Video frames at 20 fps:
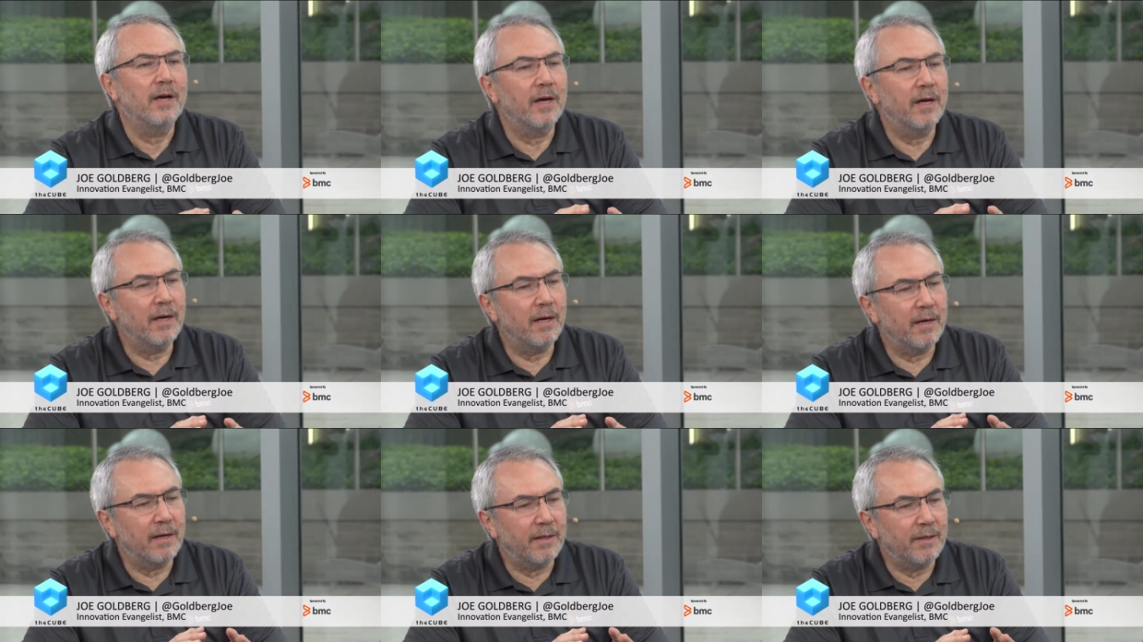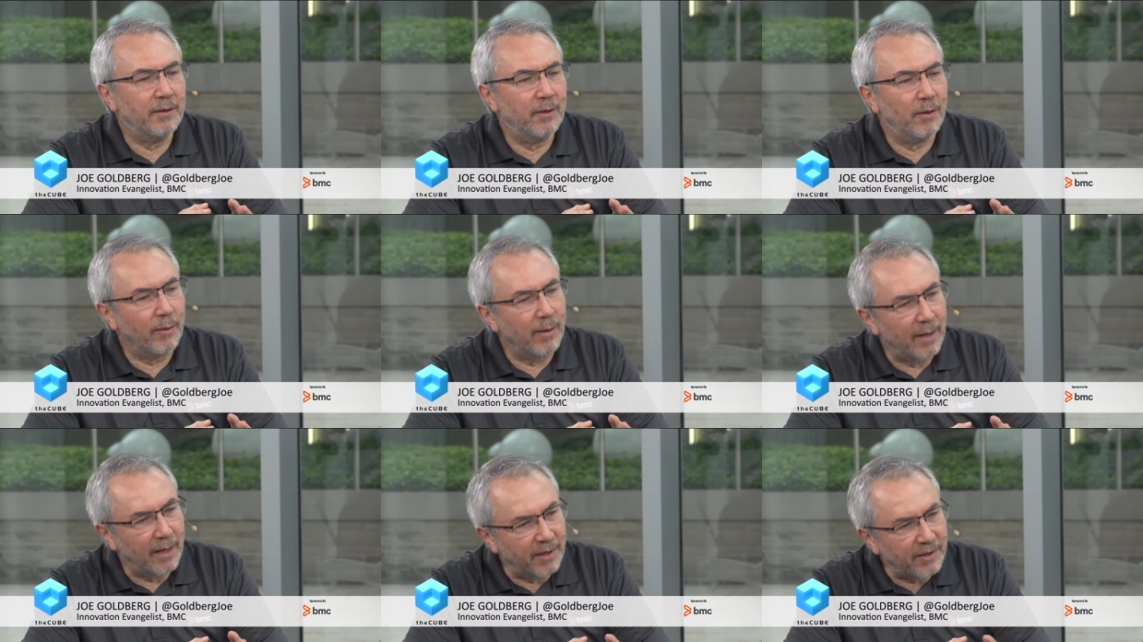uh, you
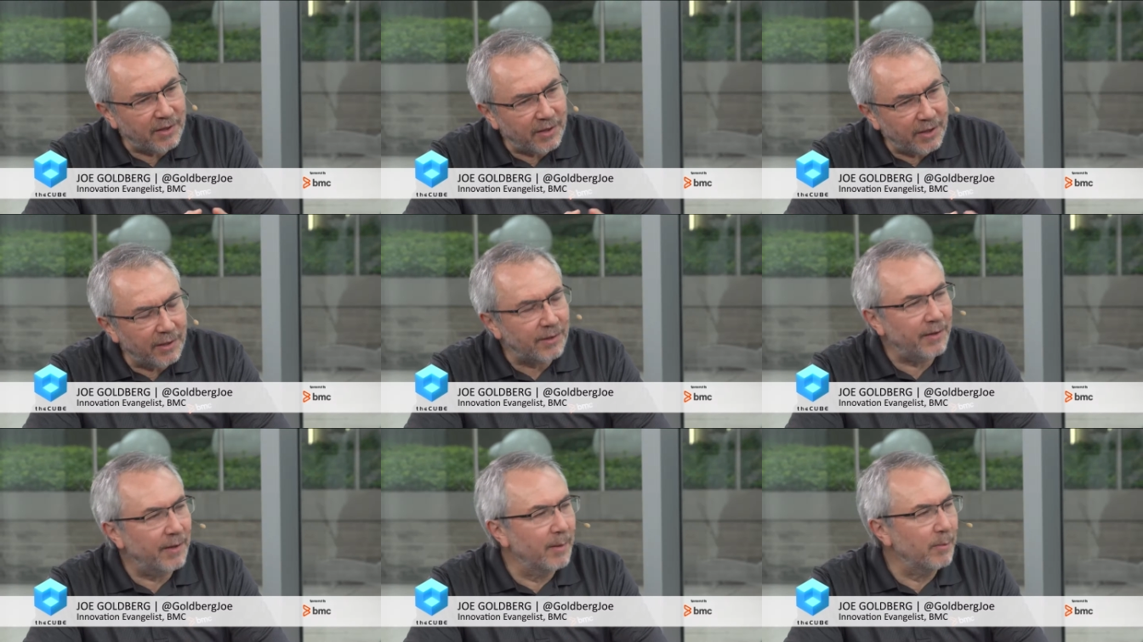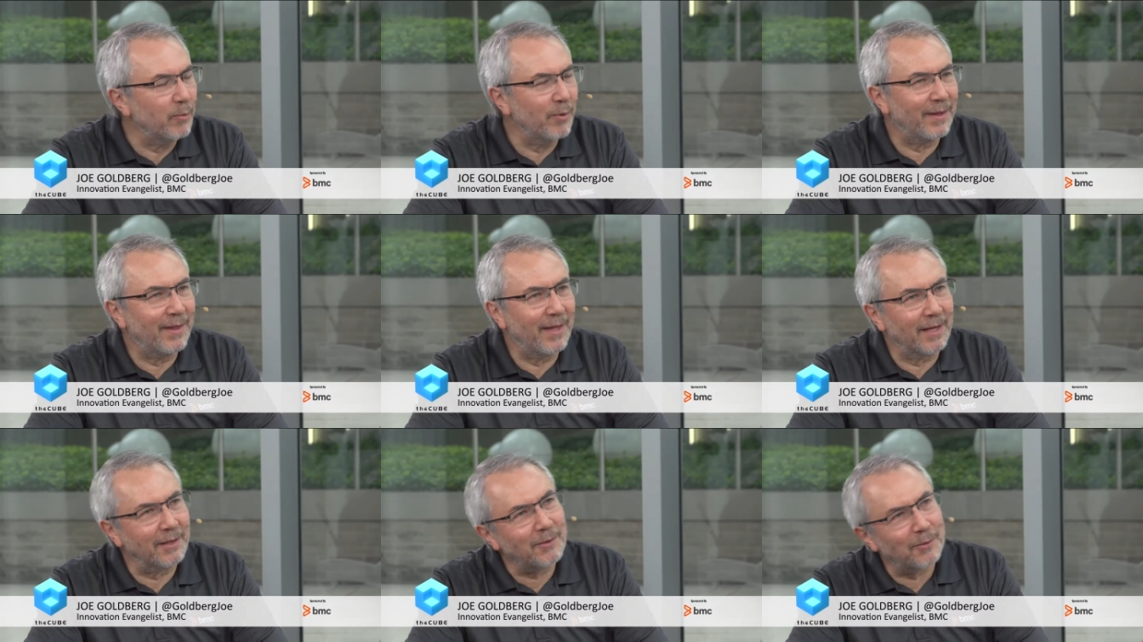know, assist them
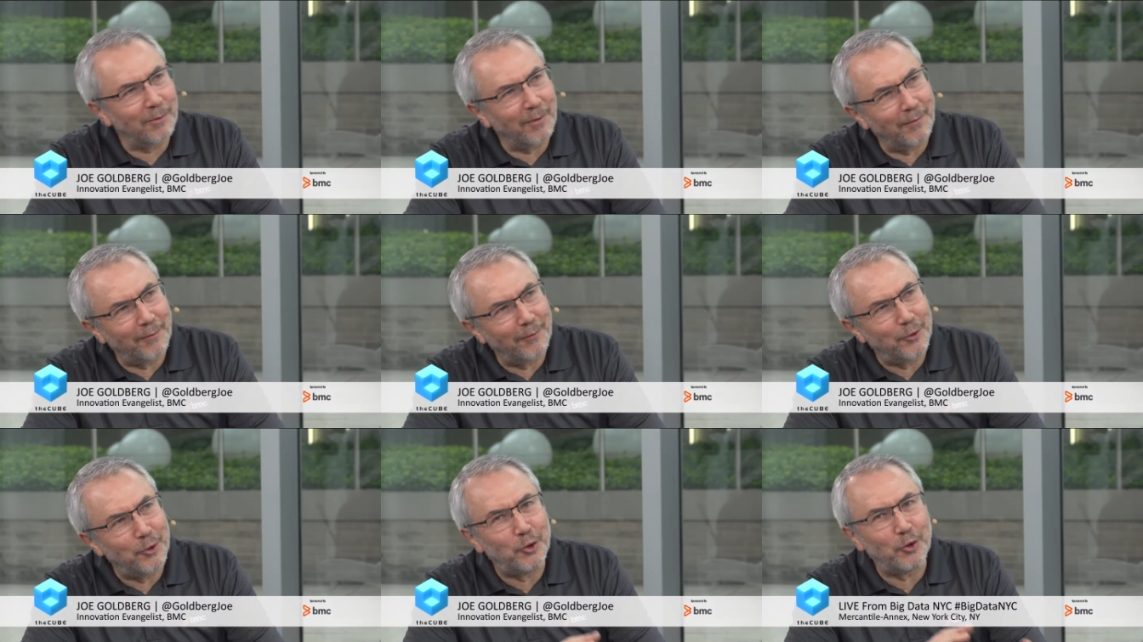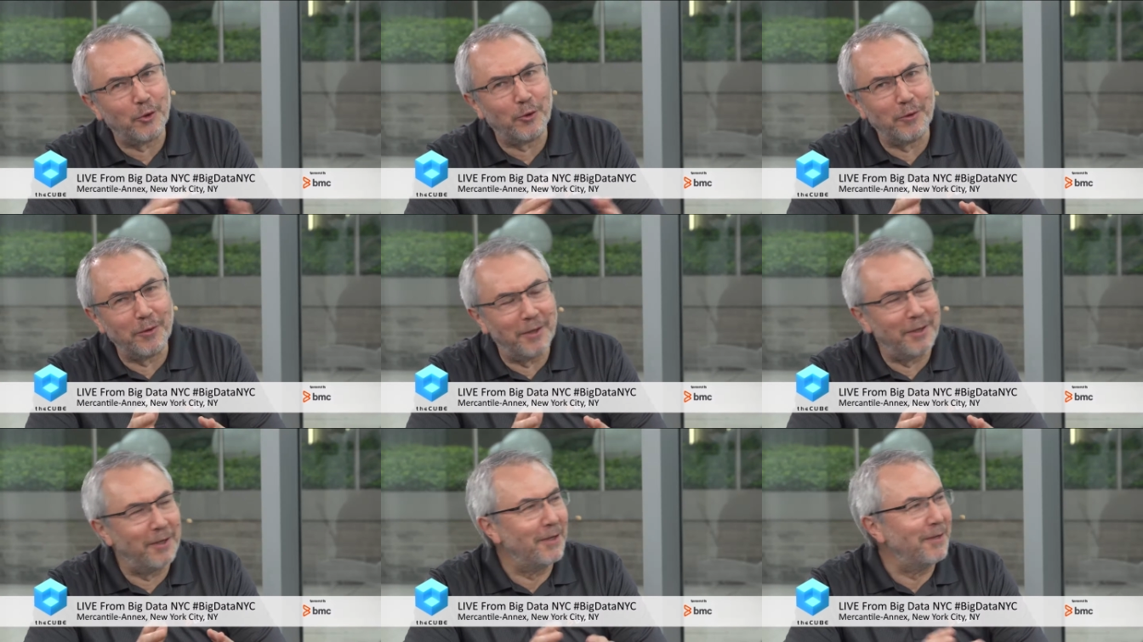with that sort of
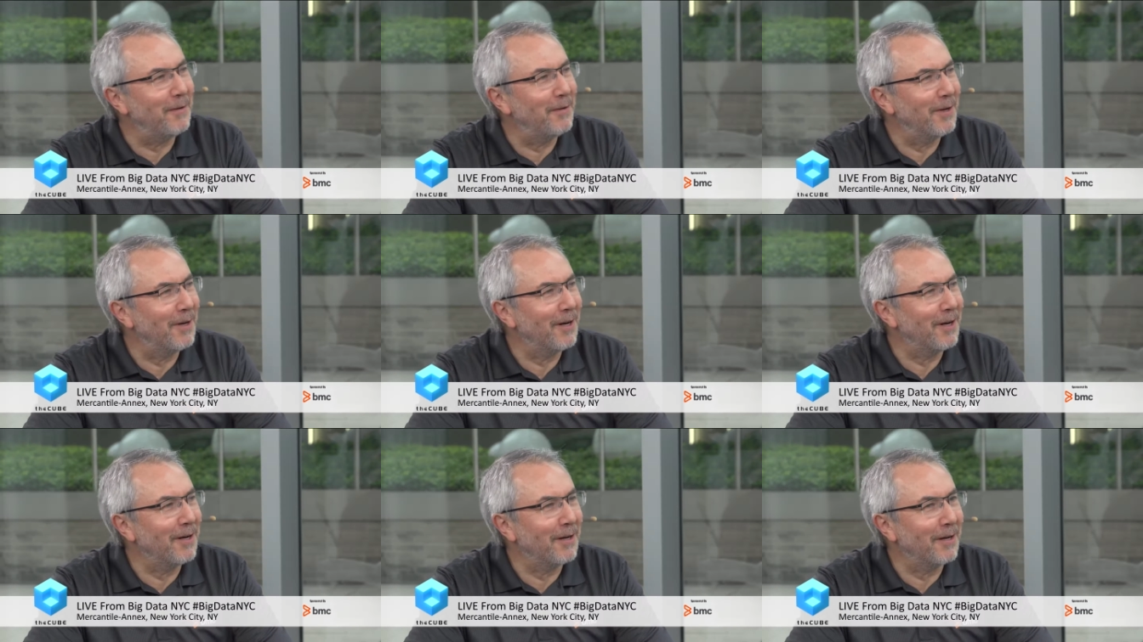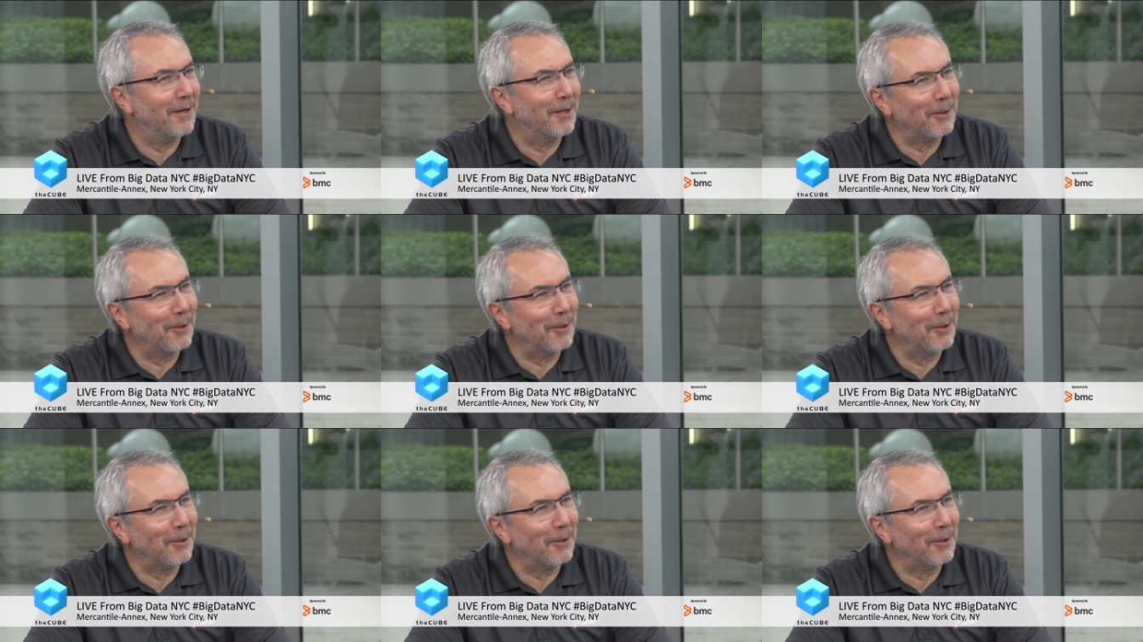journey uh,